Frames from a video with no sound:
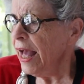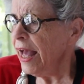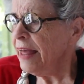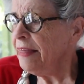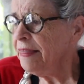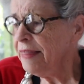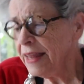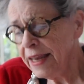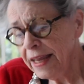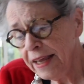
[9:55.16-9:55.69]

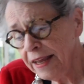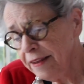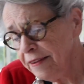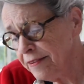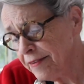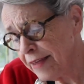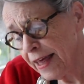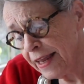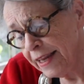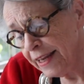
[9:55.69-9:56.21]
And then he
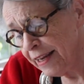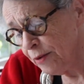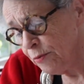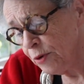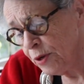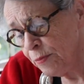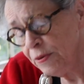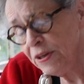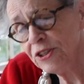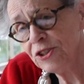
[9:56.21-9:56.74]
decided he didn't
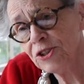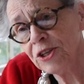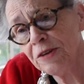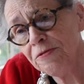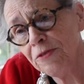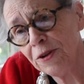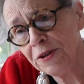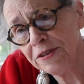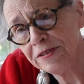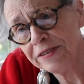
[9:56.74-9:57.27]
want to be a
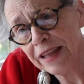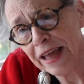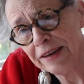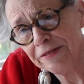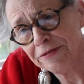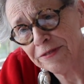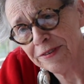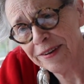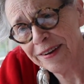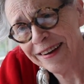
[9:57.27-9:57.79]
chef all his
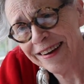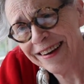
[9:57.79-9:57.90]
life.